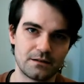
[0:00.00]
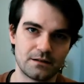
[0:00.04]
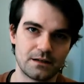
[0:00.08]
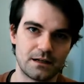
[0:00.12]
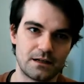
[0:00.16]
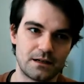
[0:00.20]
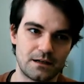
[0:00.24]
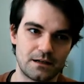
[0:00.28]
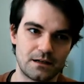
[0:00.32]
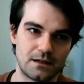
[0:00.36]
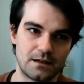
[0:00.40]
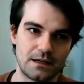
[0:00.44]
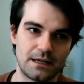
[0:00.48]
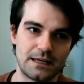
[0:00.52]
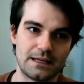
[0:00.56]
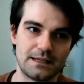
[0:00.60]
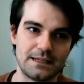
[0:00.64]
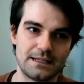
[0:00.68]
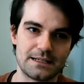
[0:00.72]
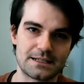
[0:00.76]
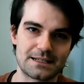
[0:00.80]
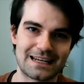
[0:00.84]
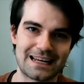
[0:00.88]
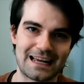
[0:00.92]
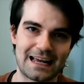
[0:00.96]
It
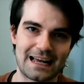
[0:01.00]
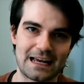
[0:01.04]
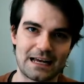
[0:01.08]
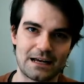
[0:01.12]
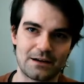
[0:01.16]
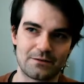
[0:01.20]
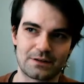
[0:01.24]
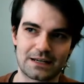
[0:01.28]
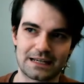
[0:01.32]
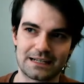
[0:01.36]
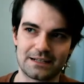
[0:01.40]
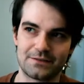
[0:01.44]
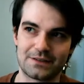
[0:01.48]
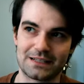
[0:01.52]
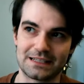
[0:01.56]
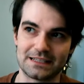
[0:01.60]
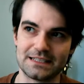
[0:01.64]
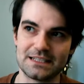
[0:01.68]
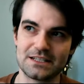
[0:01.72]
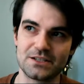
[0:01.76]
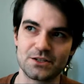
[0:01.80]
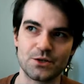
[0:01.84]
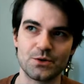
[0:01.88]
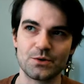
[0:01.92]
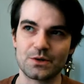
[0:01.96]
needs to have kind of at
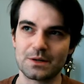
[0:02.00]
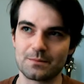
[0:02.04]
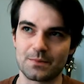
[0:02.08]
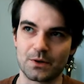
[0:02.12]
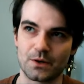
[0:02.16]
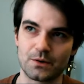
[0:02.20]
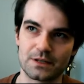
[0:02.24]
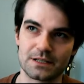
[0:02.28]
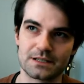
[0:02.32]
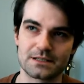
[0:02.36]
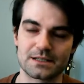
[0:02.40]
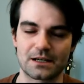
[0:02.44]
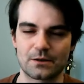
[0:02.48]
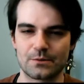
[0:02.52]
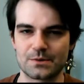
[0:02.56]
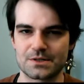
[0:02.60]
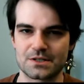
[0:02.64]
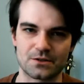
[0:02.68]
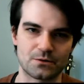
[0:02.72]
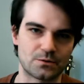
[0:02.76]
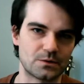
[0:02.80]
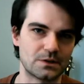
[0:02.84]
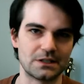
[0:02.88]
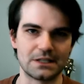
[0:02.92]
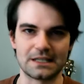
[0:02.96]
least two components, like what's
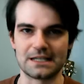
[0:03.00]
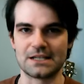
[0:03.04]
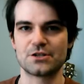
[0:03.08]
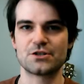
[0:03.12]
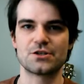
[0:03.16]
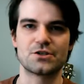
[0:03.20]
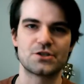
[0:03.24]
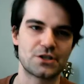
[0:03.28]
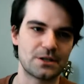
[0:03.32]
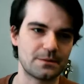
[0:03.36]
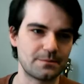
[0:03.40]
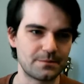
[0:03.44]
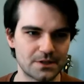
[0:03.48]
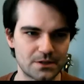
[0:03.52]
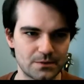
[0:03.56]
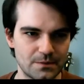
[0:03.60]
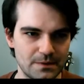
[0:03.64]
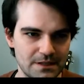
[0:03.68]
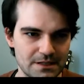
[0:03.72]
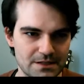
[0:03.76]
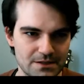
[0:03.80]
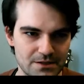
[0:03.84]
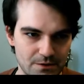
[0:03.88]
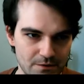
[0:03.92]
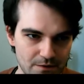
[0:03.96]
the relationship between
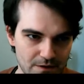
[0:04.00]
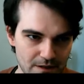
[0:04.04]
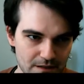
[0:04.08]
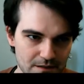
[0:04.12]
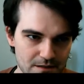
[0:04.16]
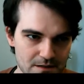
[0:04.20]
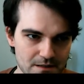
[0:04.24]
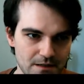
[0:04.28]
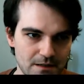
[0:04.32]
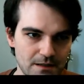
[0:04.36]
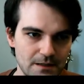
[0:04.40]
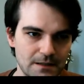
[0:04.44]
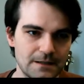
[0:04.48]
these two things,